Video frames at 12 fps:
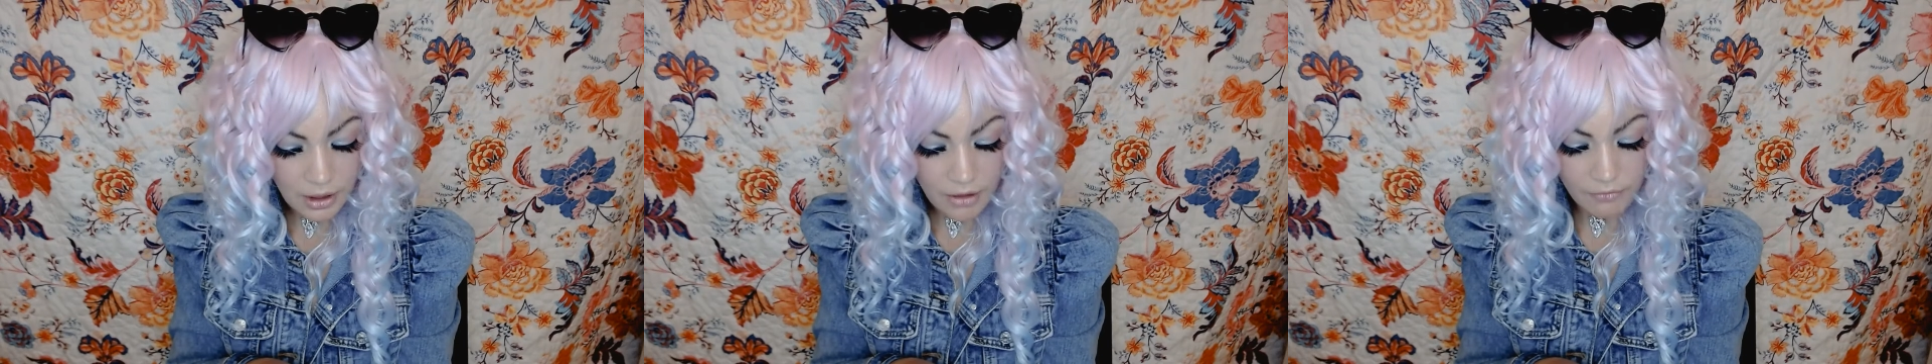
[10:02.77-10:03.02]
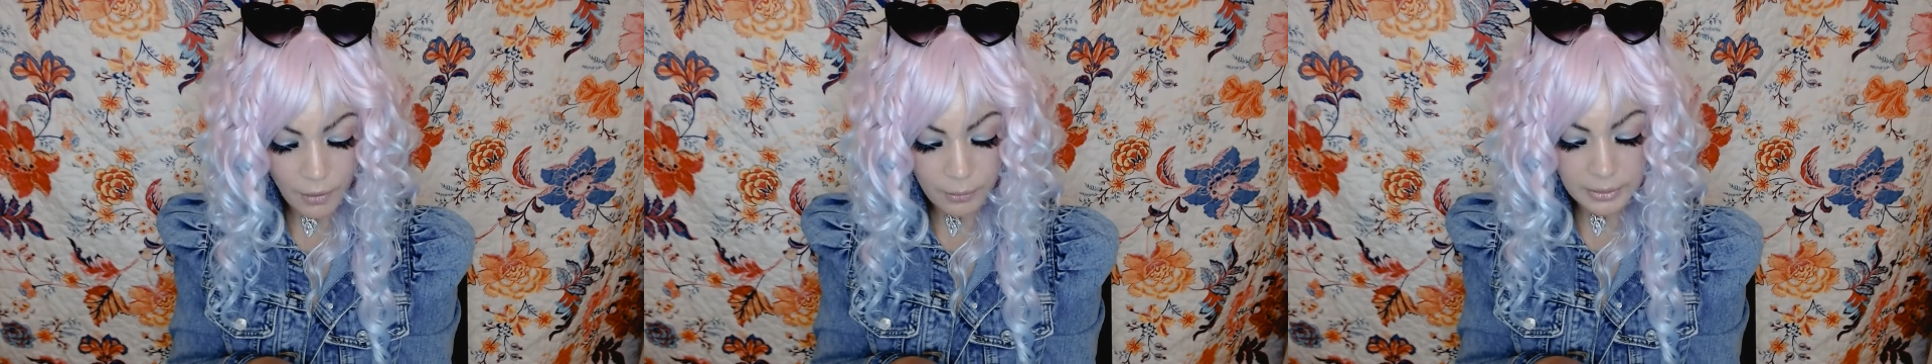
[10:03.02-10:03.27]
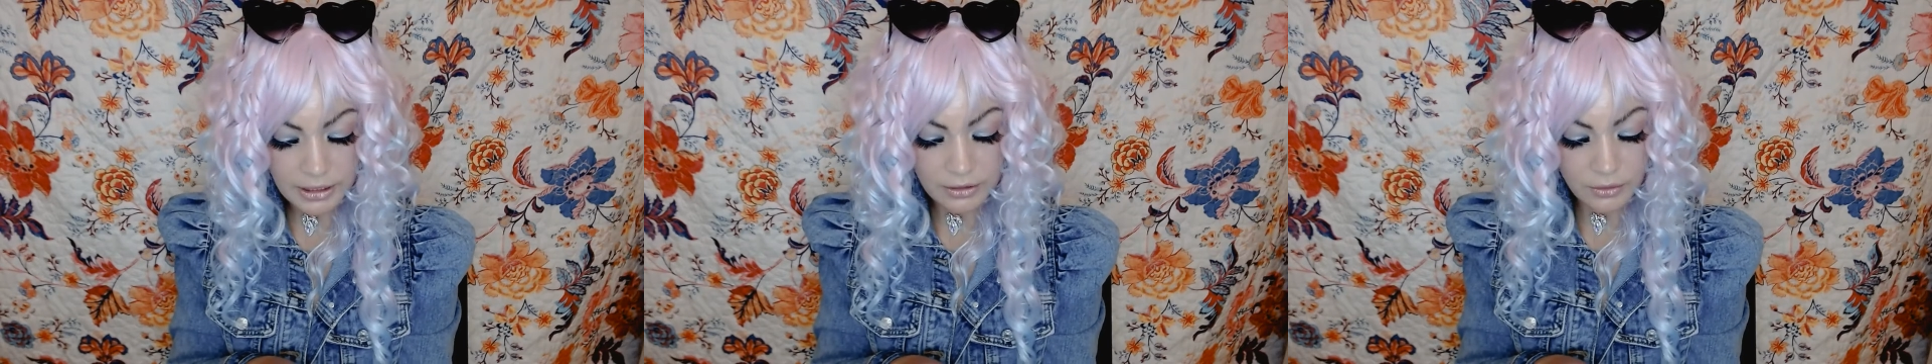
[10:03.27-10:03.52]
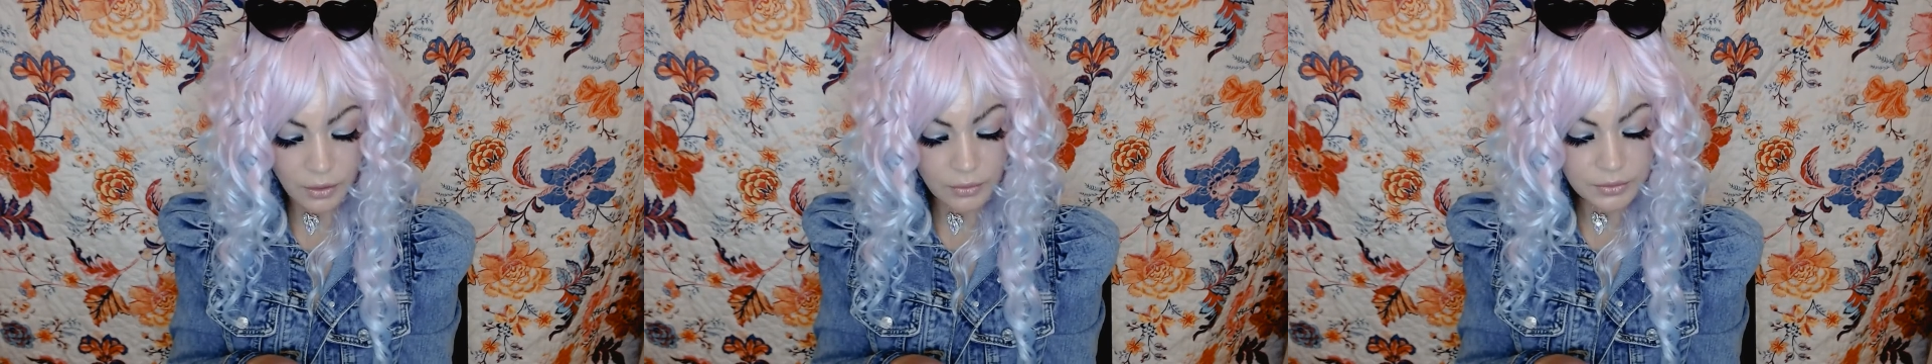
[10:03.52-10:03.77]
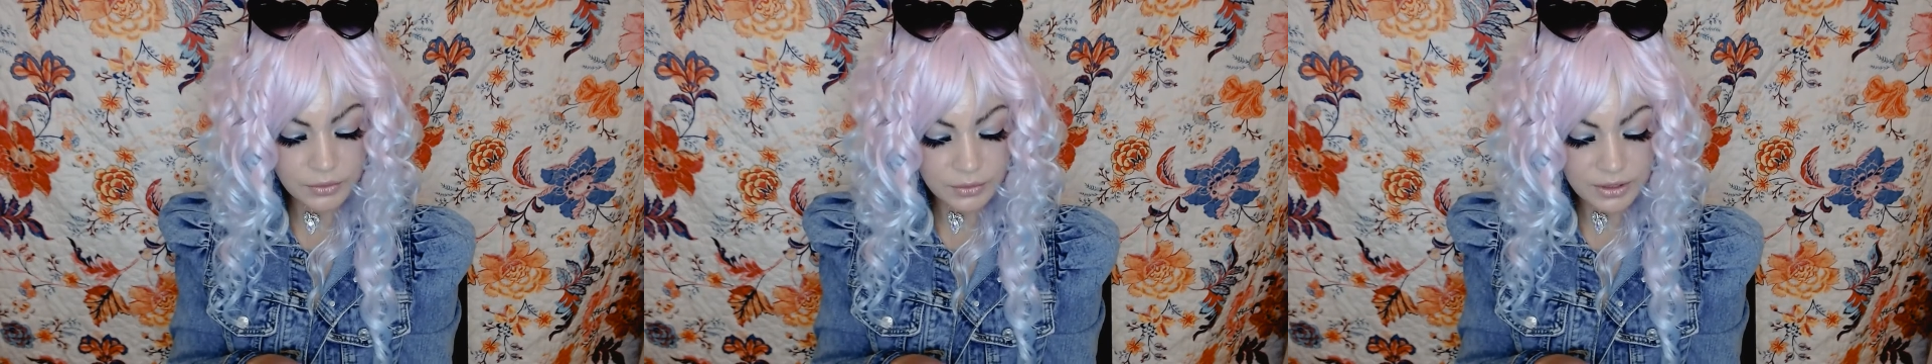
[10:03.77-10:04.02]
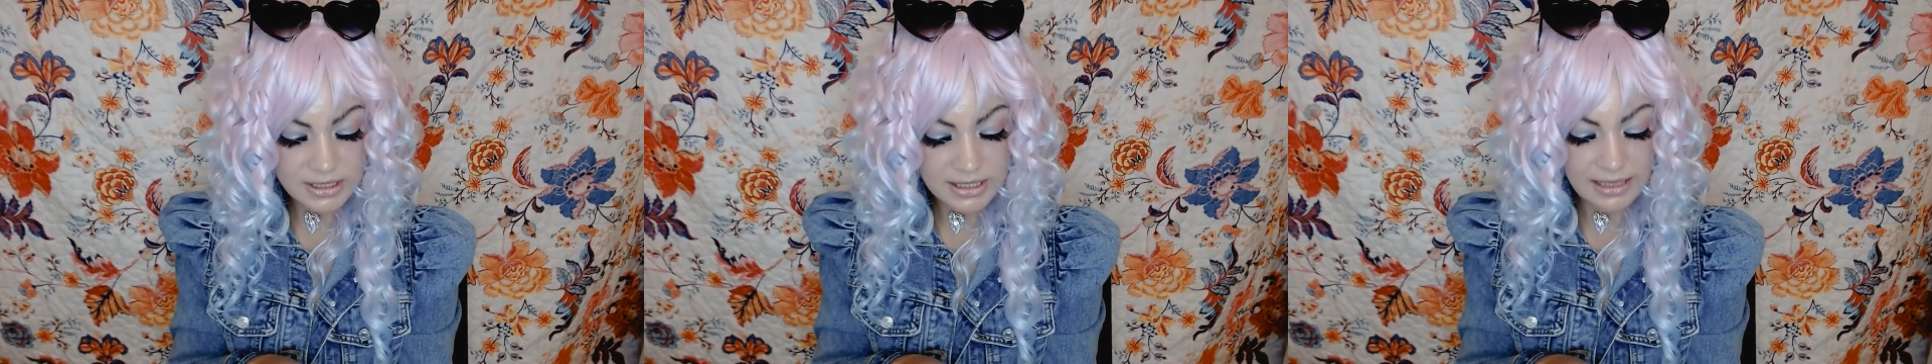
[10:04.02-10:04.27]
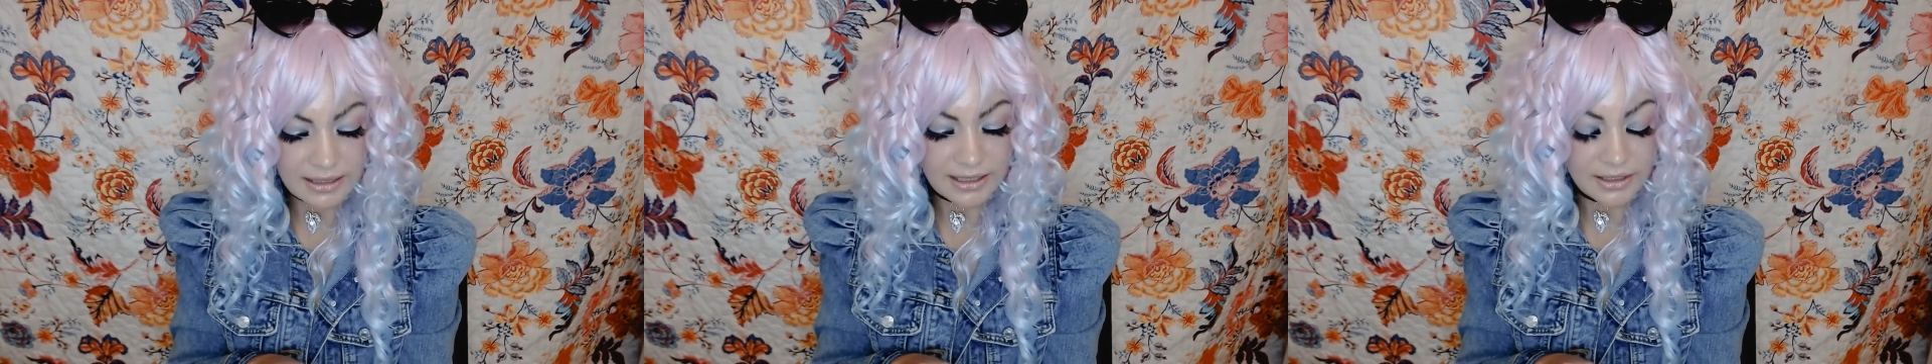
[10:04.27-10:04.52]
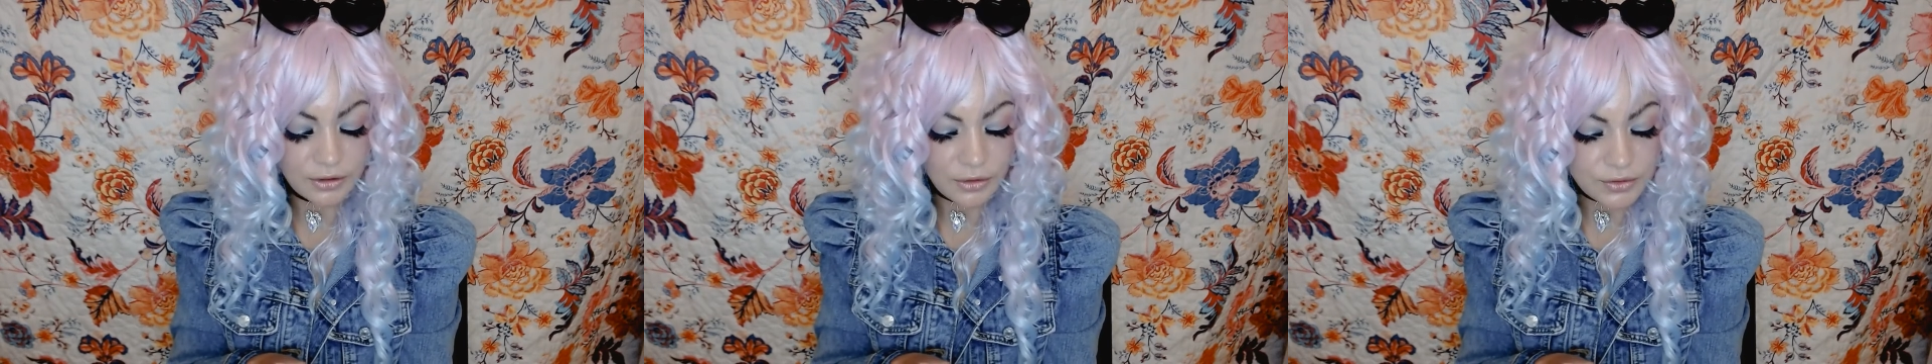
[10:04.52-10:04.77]
of opening your own doors and
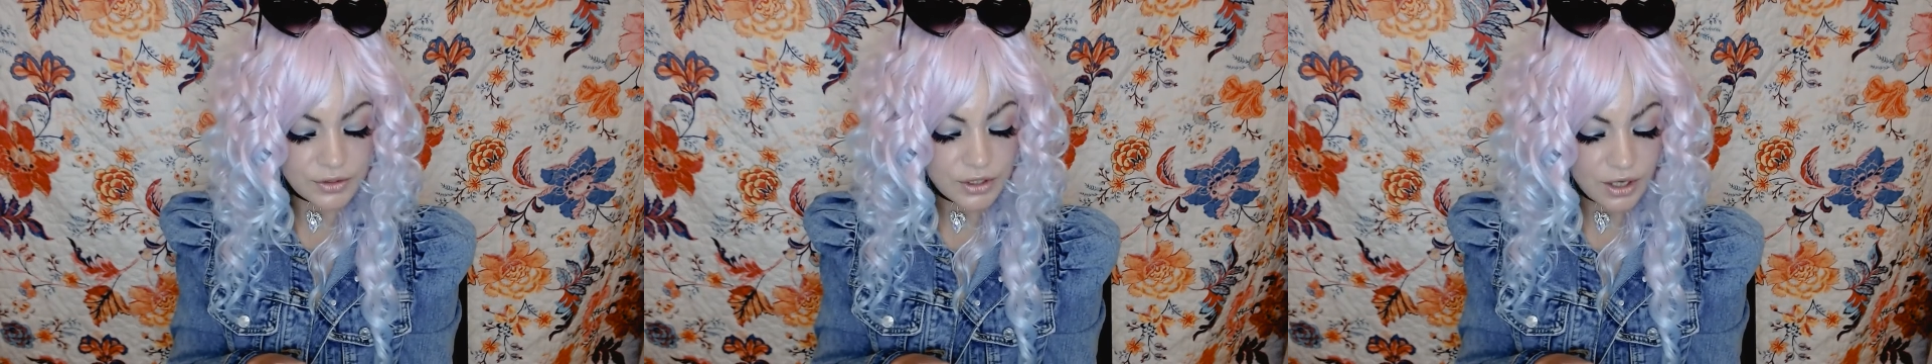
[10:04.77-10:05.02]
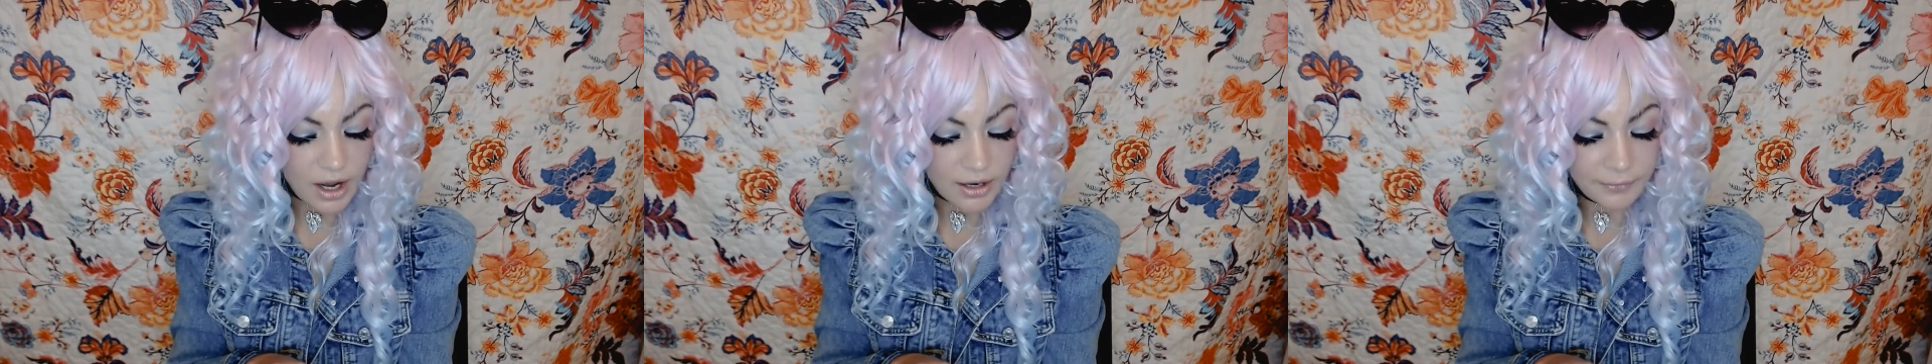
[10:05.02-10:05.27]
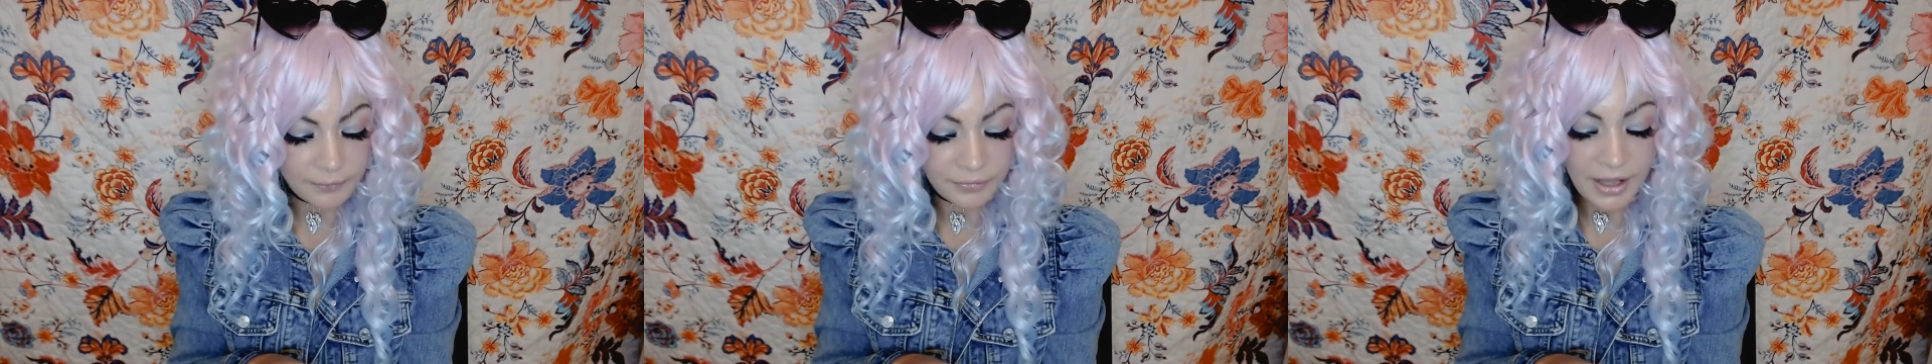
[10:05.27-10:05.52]
lighting your own cigar.